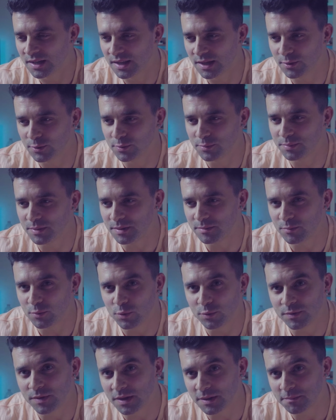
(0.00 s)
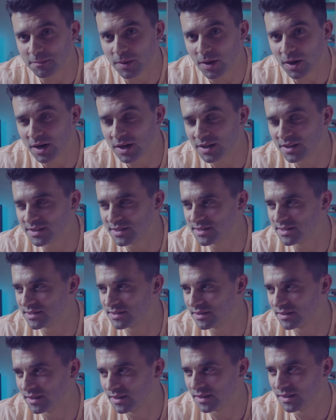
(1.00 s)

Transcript: there will be moving parts,